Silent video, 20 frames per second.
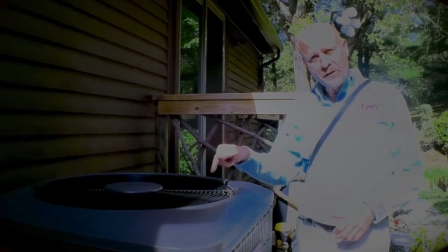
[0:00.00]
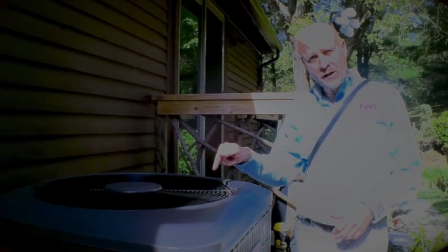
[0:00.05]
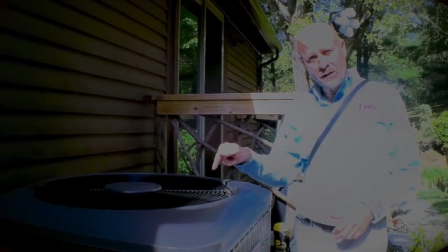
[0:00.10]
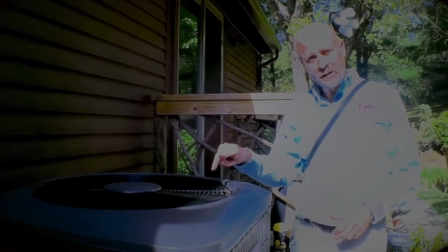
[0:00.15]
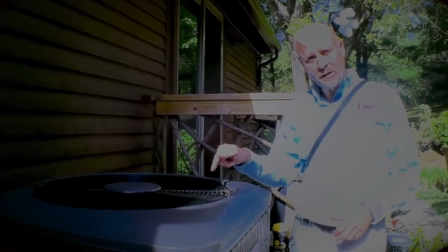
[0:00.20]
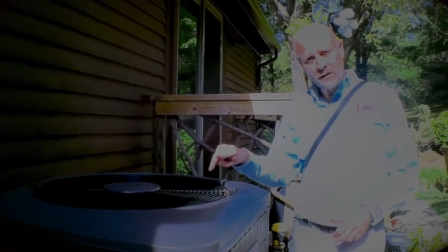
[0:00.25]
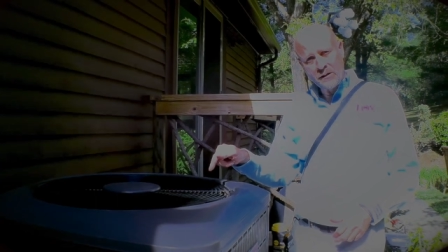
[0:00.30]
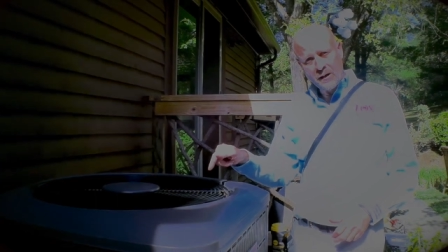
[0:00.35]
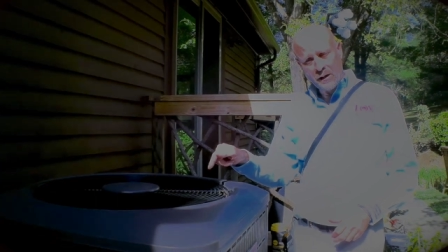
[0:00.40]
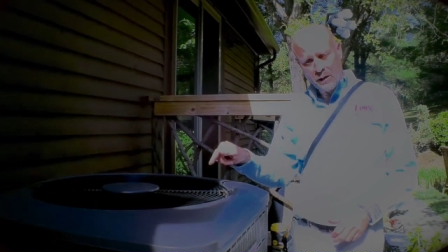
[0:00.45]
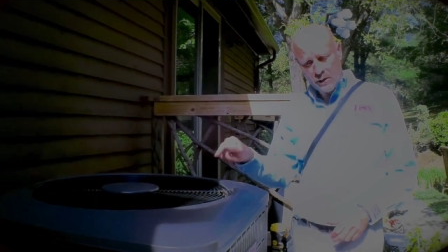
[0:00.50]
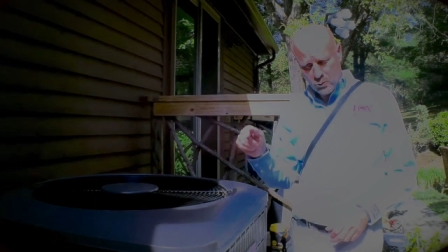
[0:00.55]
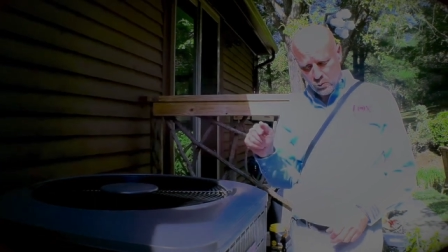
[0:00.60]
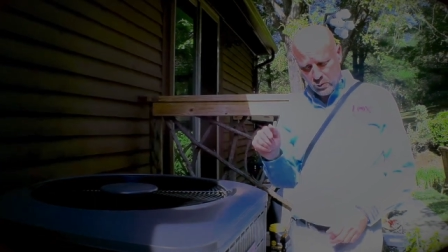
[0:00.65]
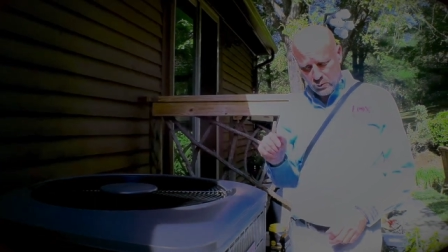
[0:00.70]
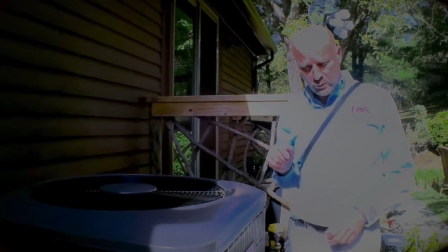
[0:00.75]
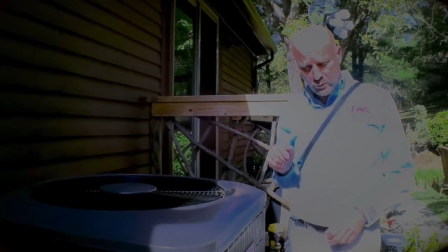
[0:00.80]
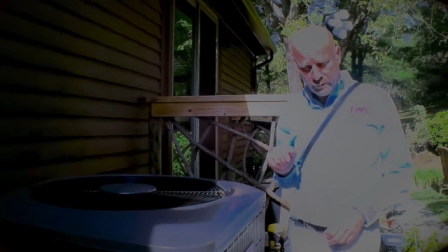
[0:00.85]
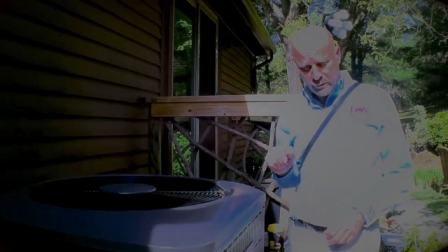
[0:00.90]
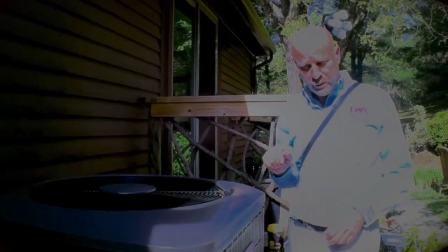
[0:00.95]
down in there that
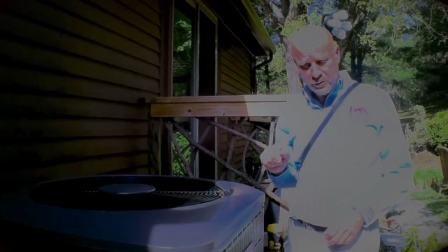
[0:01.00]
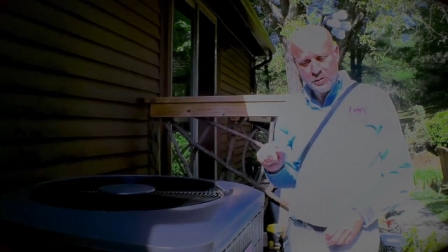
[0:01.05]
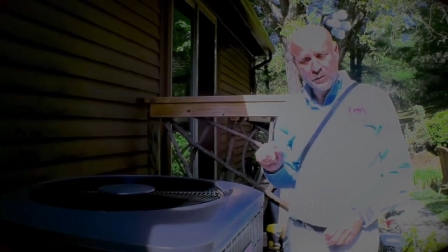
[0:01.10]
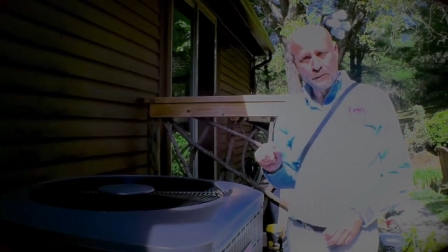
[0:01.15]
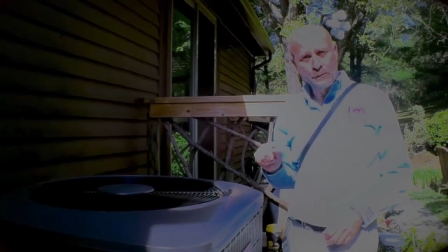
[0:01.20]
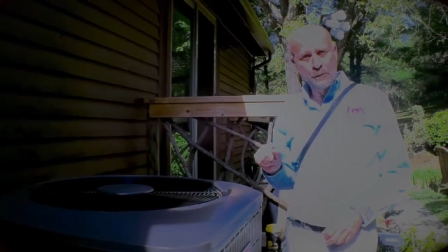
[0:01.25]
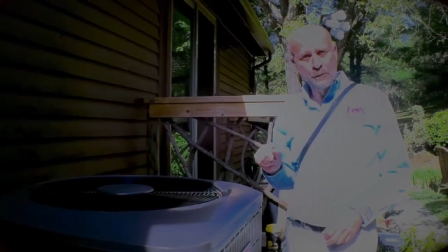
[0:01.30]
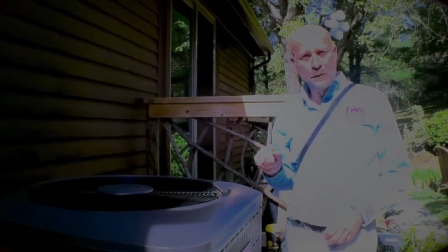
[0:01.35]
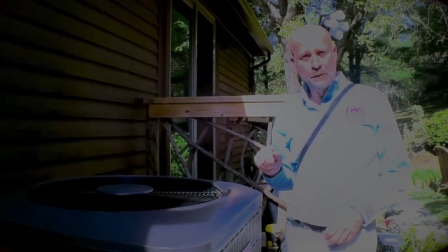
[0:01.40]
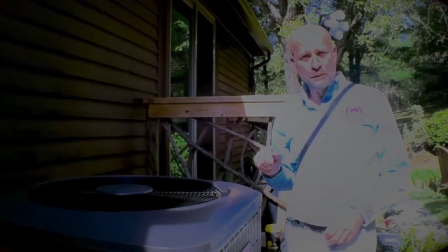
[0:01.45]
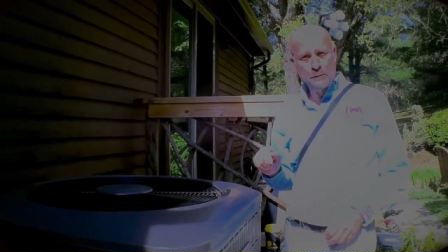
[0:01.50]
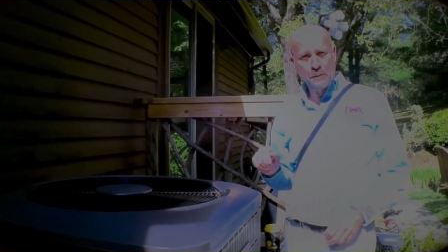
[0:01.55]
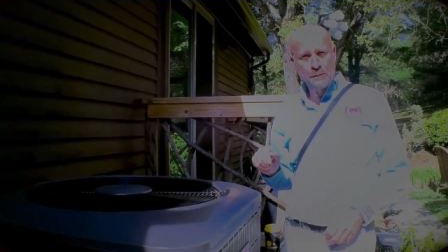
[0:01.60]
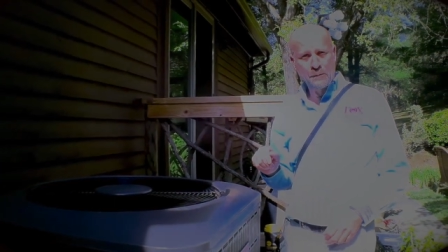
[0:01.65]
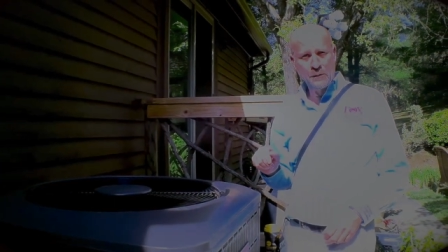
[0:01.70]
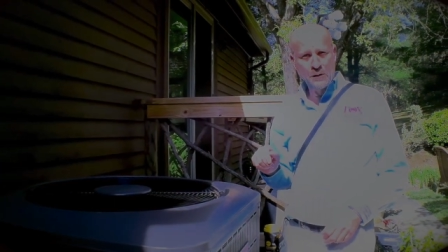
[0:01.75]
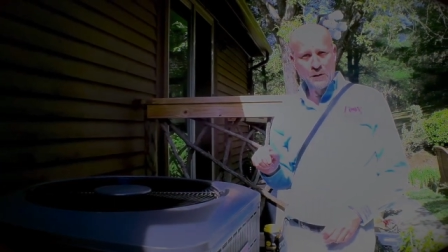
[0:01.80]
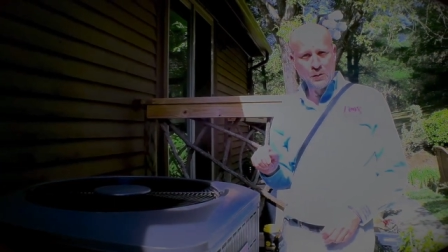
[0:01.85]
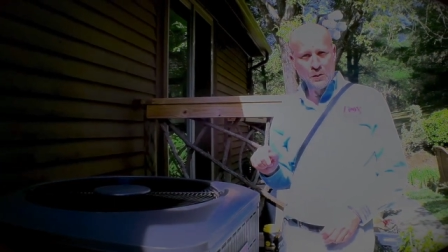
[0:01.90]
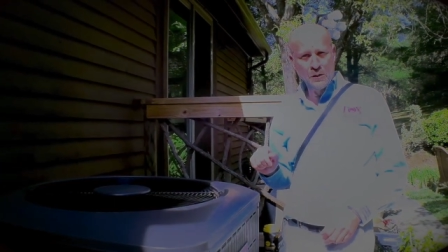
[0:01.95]
would reverse the flow of
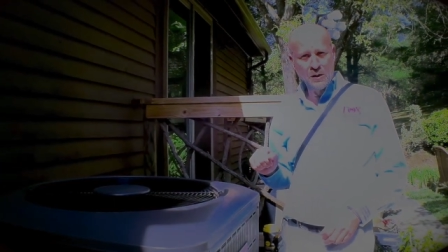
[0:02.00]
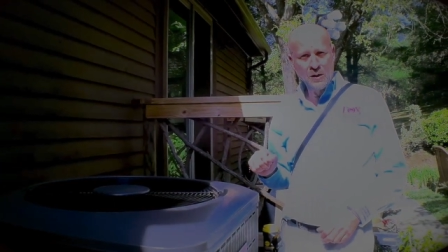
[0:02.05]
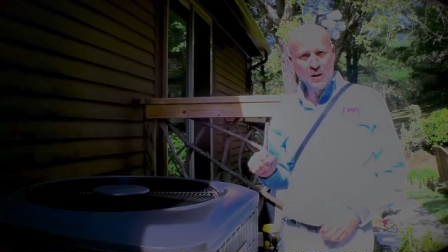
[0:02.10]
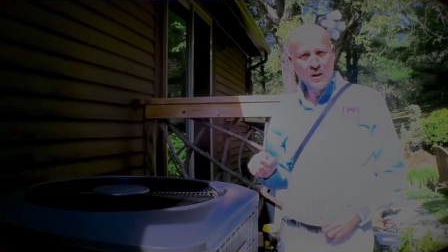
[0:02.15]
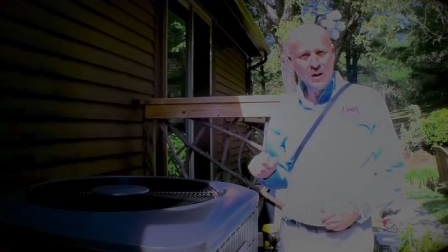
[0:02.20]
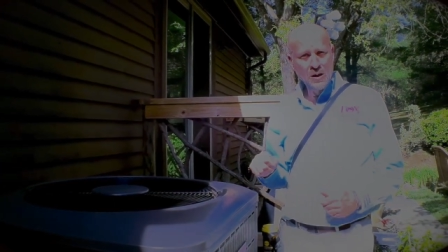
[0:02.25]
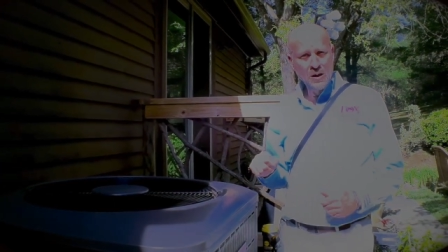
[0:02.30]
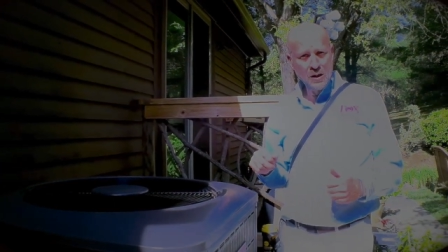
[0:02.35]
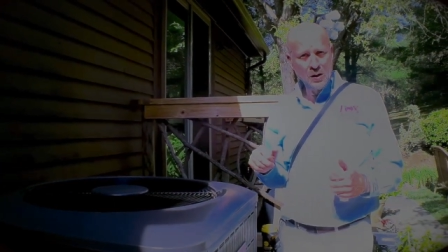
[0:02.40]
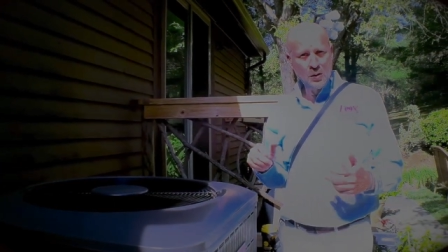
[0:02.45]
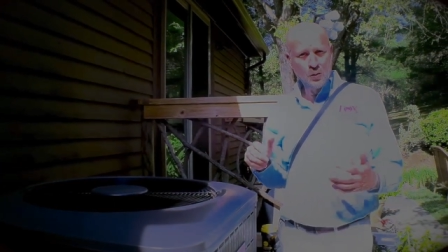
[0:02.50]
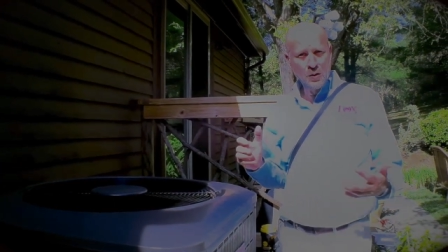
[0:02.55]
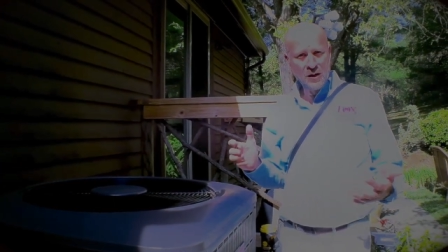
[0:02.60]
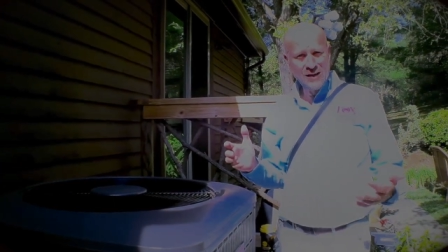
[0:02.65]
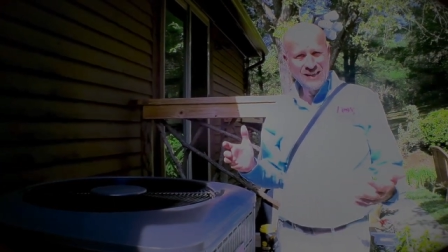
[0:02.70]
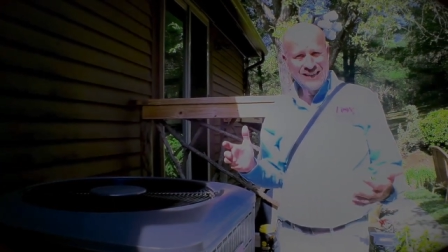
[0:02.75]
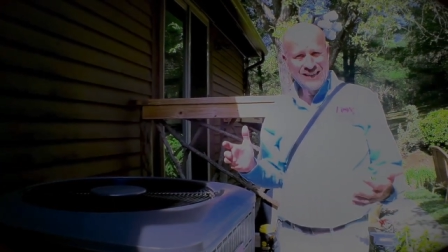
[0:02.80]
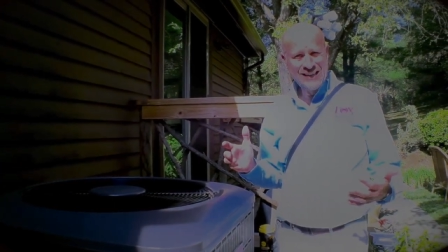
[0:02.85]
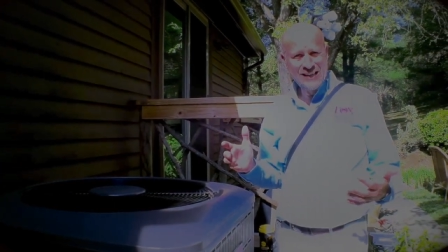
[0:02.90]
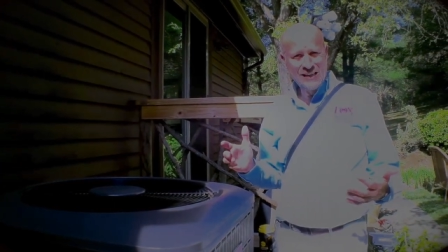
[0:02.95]
refrigerant and
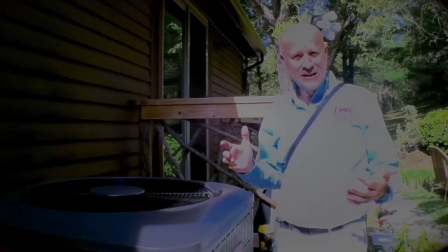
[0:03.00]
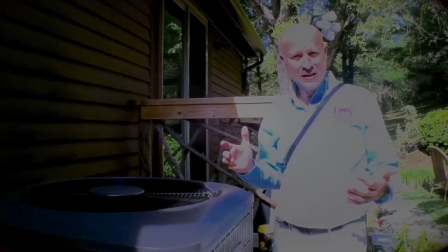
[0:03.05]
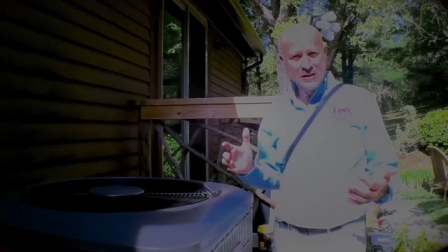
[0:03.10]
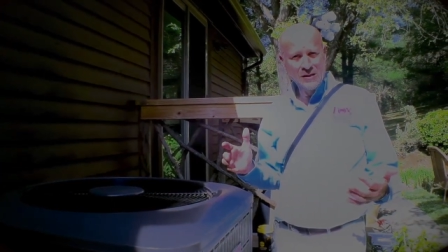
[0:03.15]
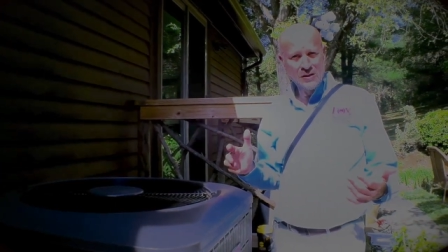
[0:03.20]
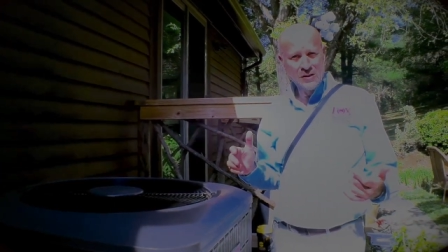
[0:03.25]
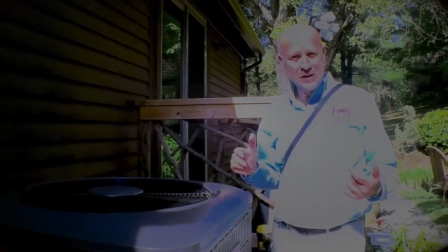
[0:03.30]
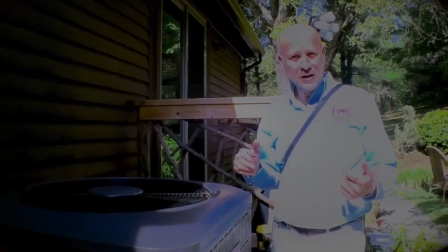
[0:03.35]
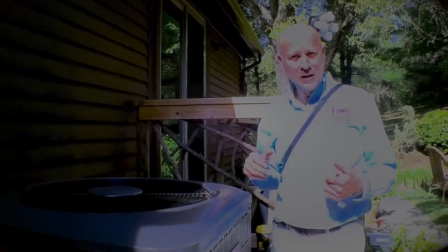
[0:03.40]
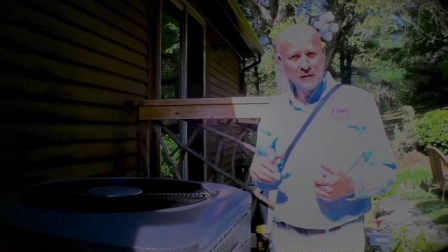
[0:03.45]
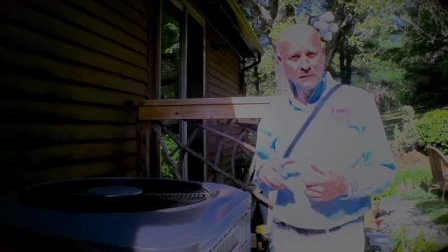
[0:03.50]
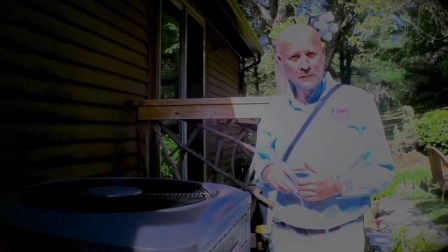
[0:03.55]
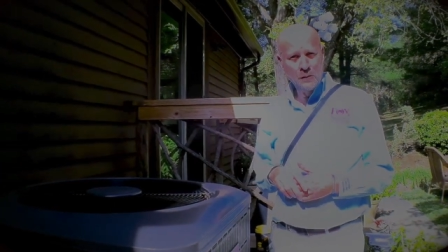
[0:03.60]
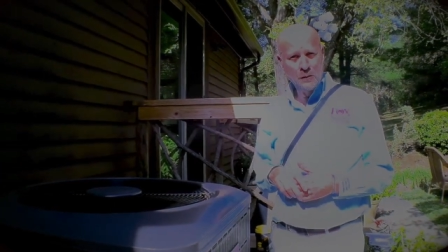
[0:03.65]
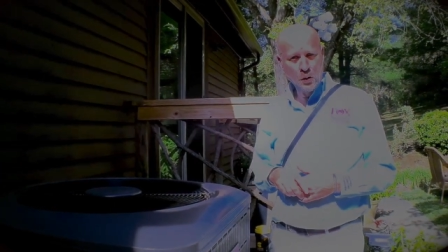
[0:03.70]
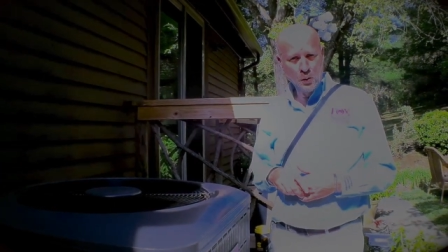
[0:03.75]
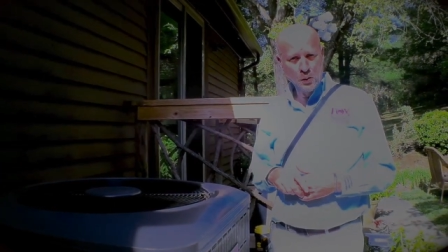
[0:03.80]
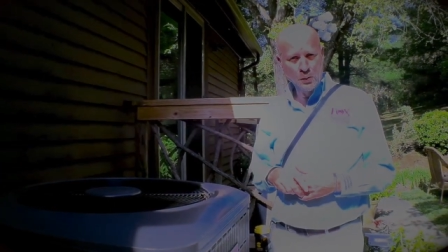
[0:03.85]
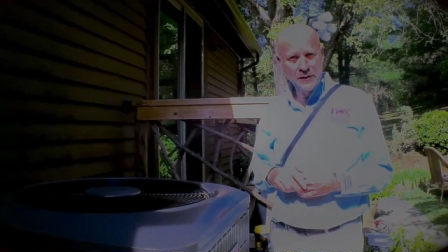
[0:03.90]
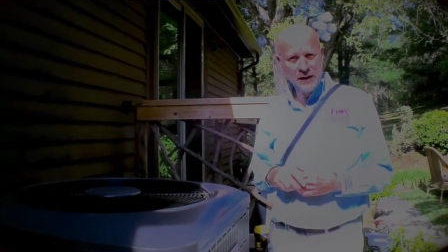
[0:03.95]
create heat instead of
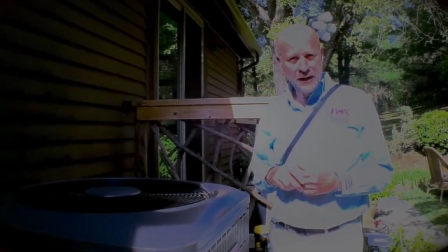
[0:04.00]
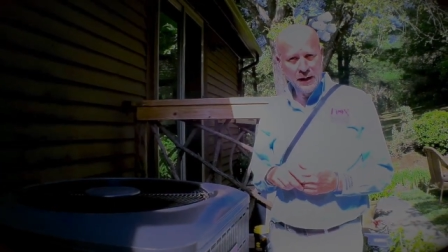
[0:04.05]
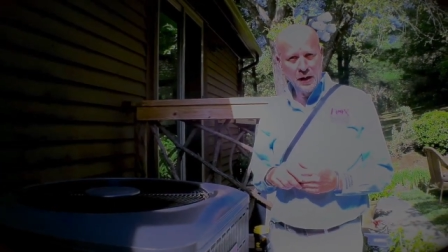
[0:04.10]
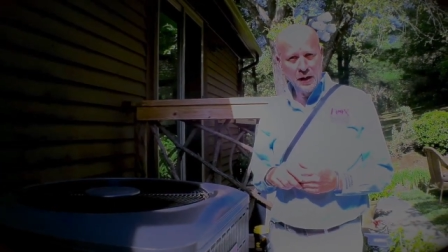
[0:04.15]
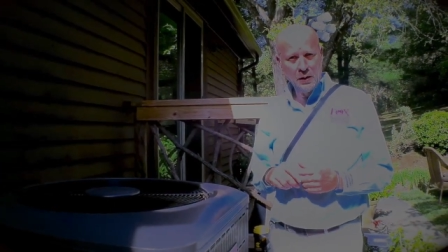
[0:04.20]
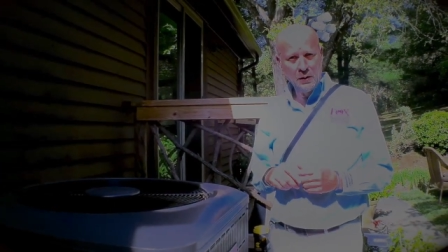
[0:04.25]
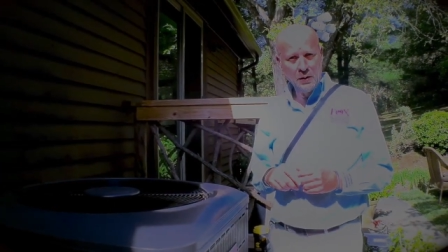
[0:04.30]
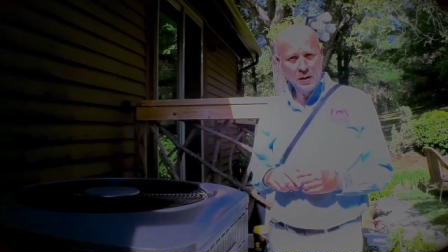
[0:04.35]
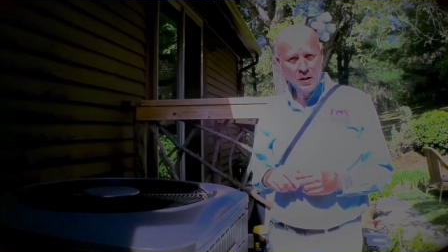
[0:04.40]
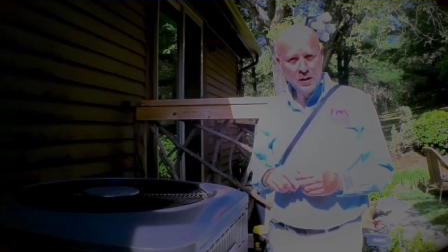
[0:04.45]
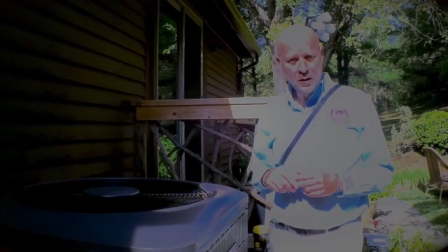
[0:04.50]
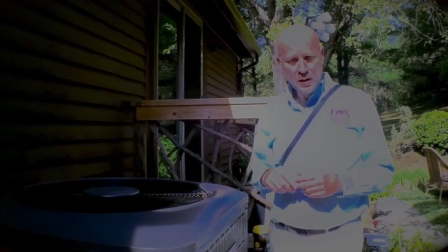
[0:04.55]
cold air.